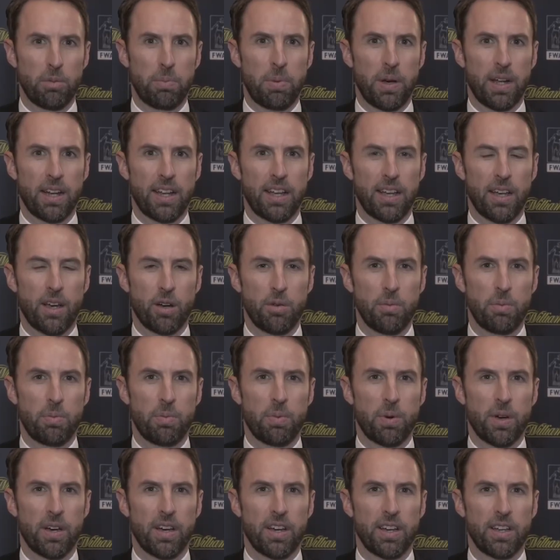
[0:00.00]
Pele,
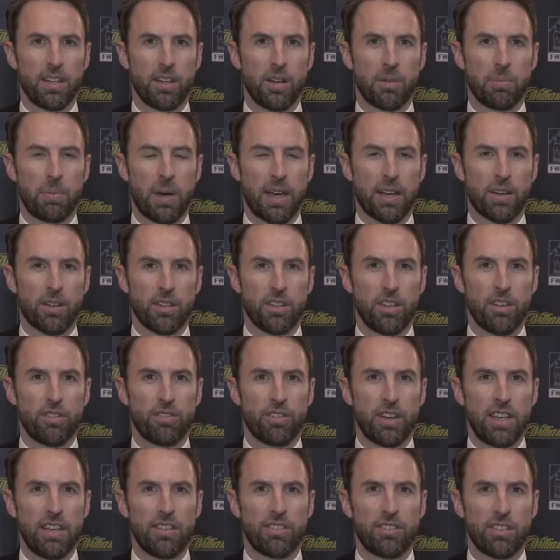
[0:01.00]
hope uh, you're back on your
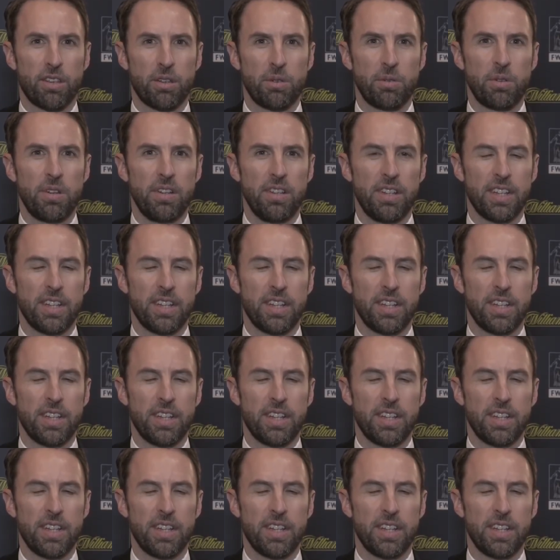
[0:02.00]
feet soon.